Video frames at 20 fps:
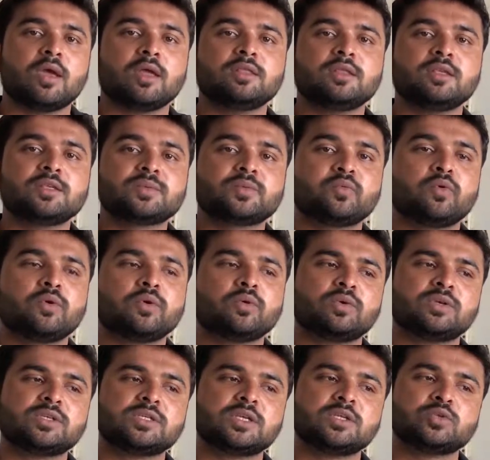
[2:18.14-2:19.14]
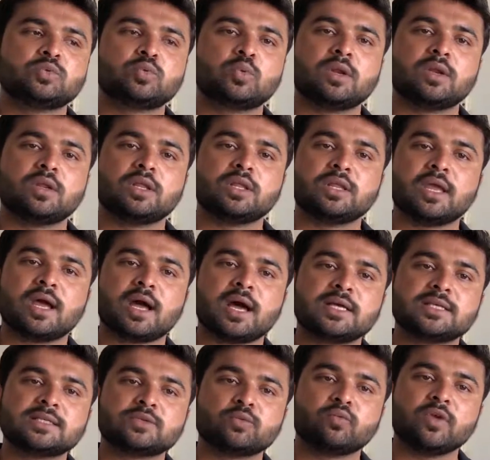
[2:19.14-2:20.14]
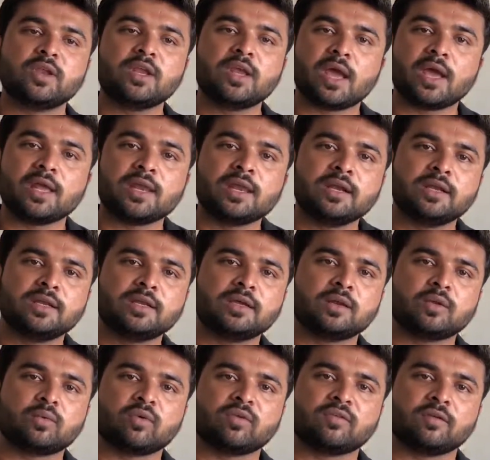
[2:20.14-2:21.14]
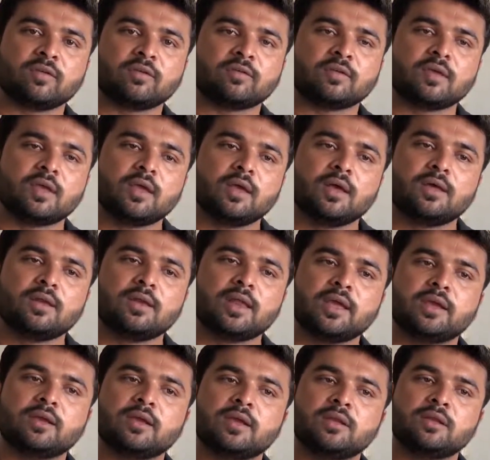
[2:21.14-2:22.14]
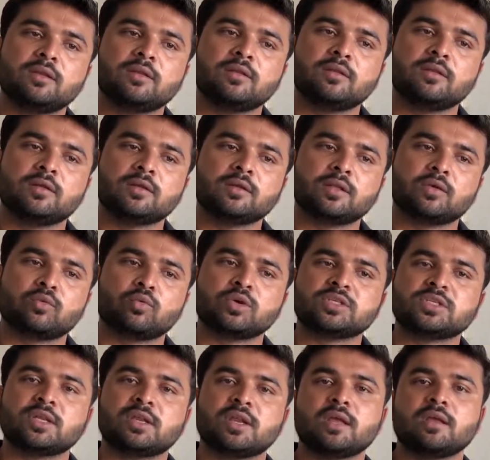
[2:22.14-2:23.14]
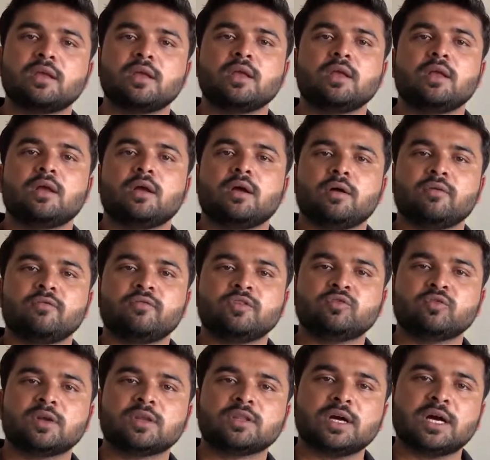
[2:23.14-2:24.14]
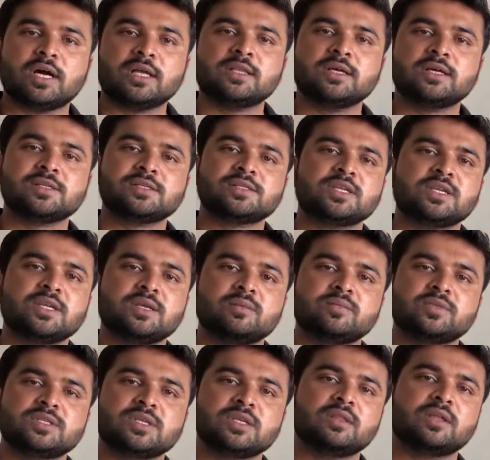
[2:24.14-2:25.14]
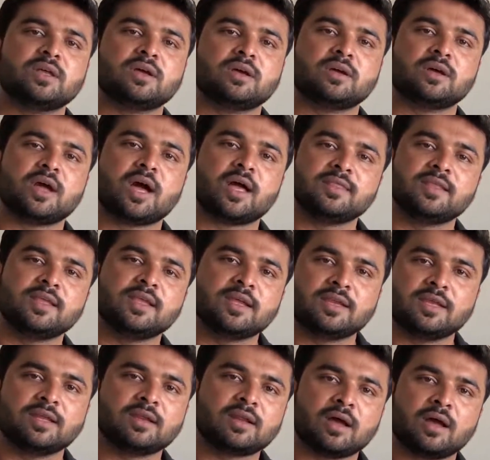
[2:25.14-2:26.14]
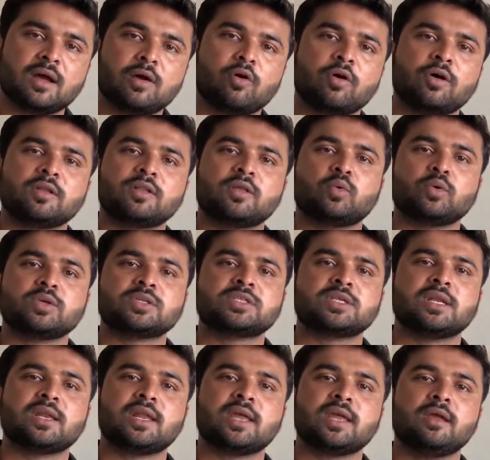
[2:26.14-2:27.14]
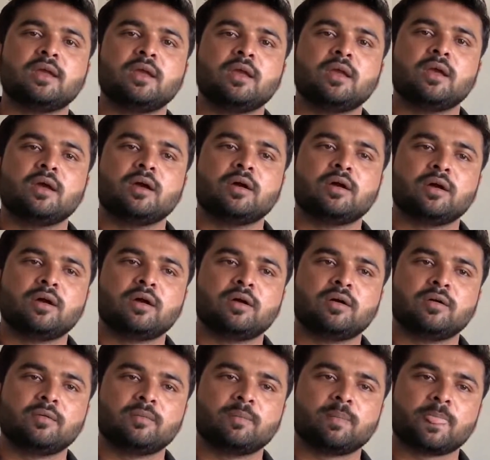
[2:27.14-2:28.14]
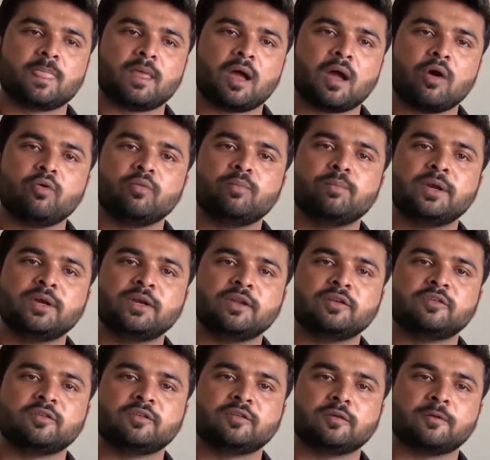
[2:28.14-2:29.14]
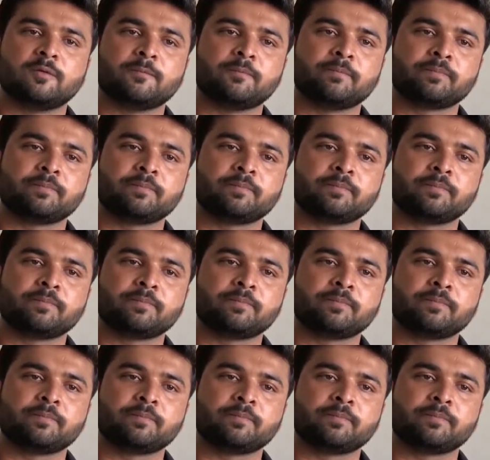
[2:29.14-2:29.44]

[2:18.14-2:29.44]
And these 4 questions they asked very analytical questions. Like in the question like, which were the other streams in the Gandhian era, or the question like how British